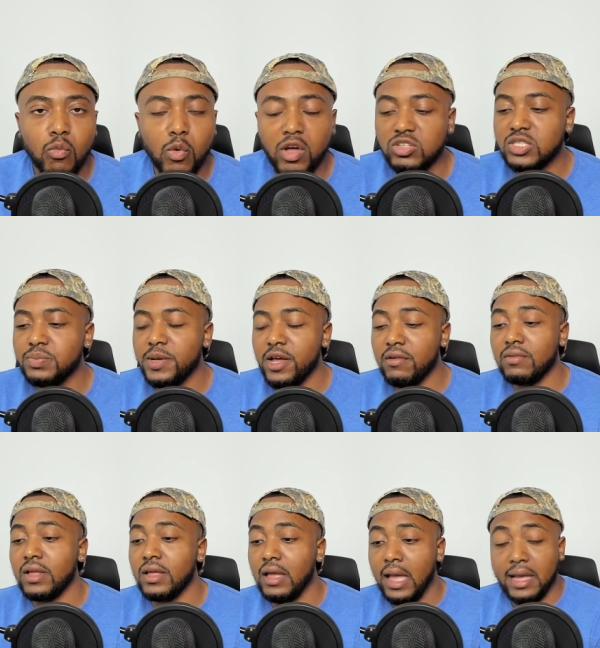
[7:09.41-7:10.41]
Will Smith
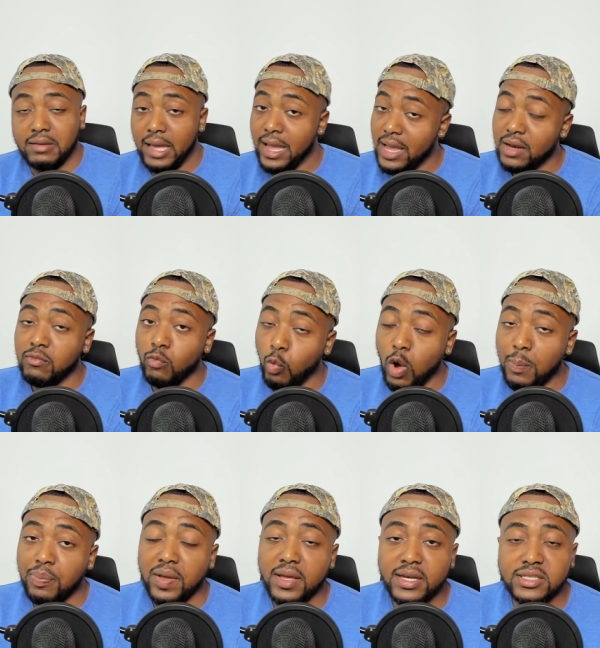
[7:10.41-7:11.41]
and
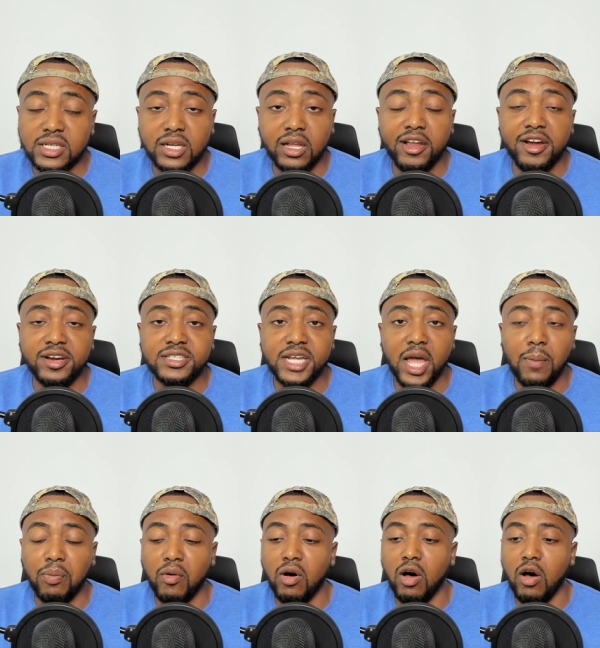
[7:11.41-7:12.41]
Whoopi is a clear
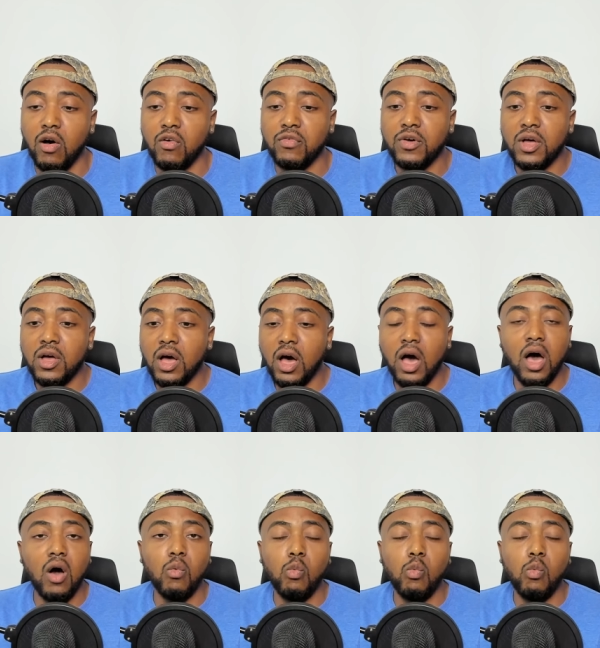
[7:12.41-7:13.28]
example of uh,